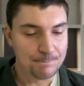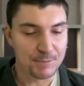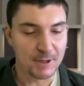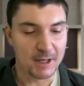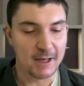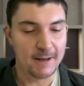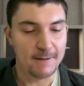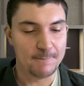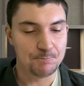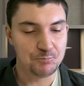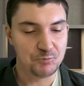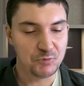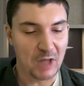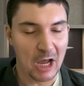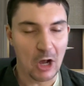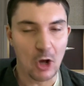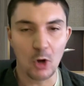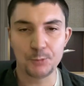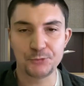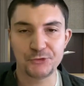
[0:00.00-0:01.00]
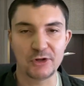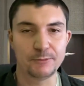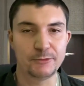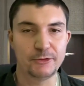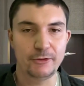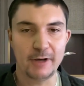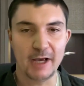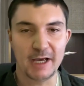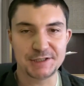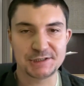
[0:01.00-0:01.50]
but I hope some
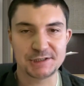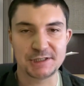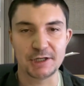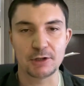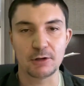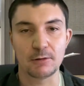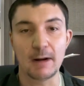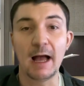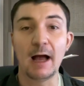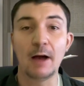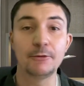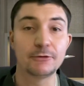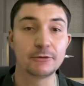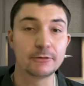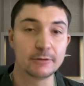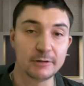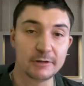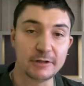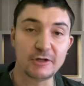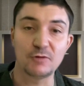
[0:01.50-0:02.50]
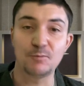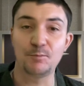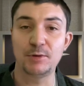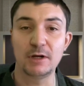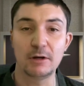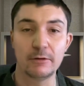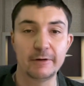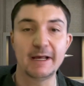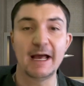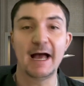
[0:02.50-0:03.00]
of you guys stick around or at least
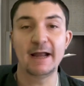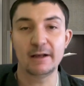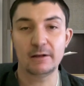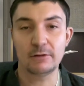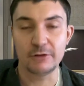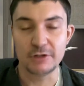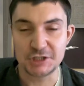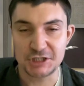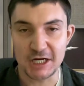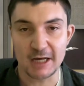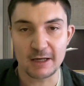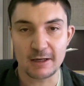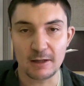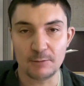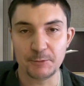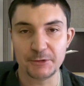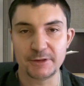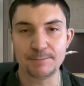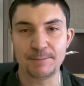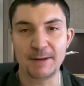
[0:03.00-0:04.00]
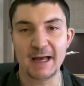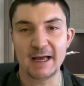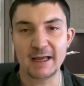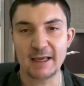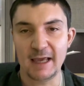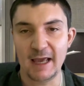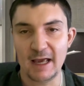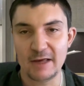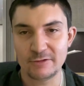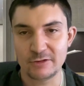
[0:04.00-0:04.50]
periodically check in with the
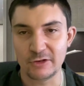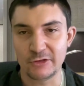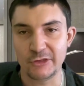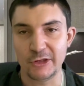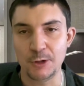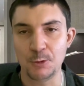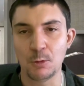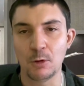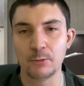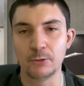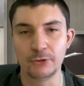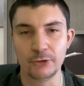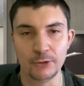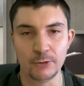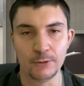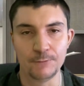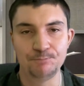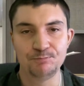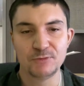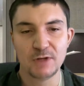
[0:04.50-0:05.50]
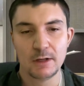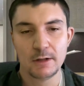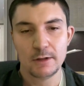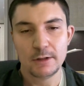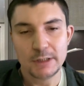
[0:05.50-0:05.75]
podcast to see what we're doing.